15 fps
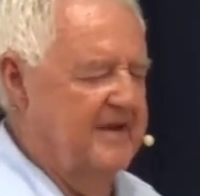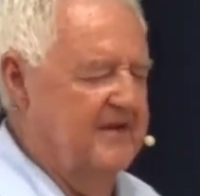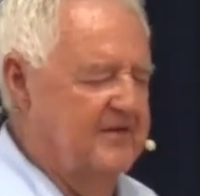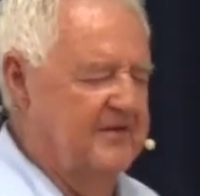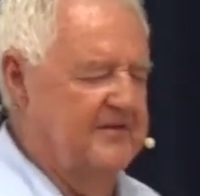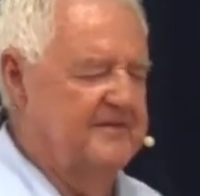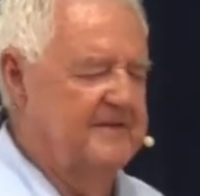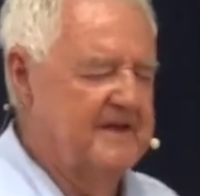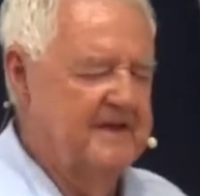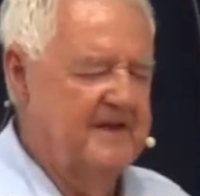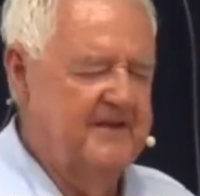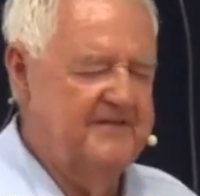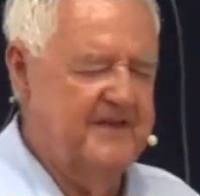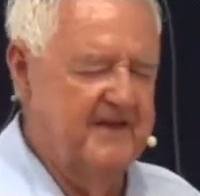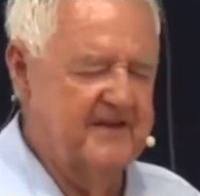Lord,
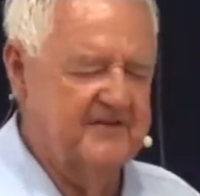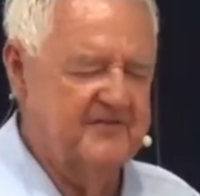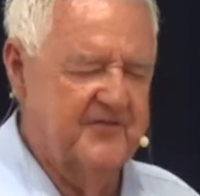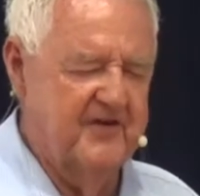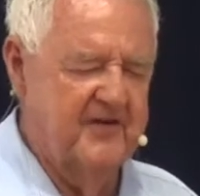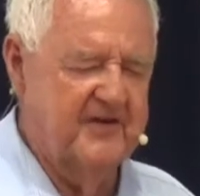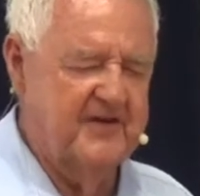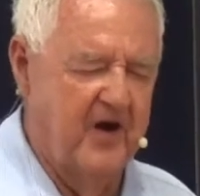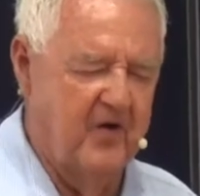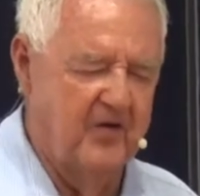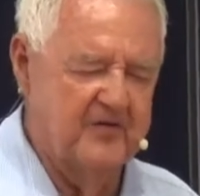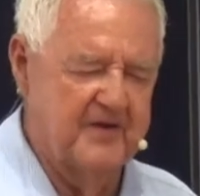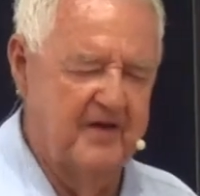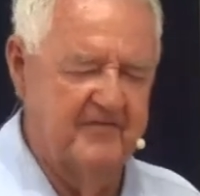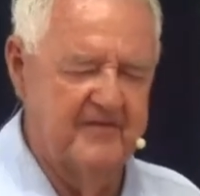he said it's very
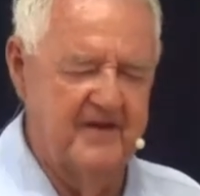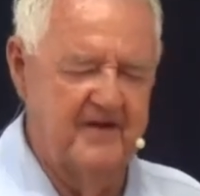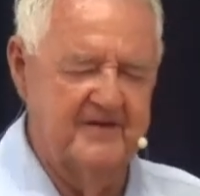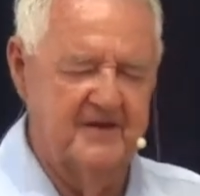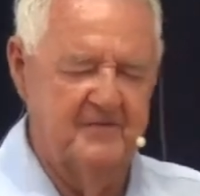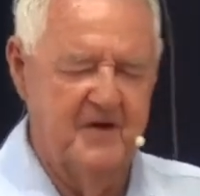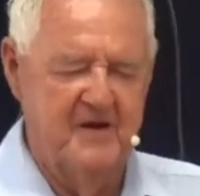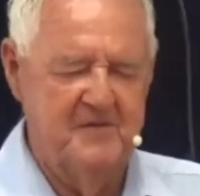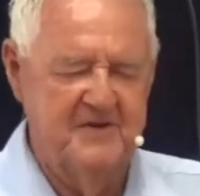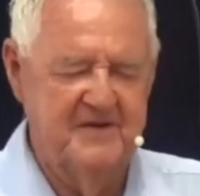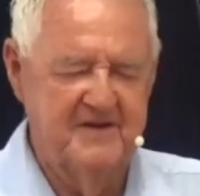cold over there at the moment.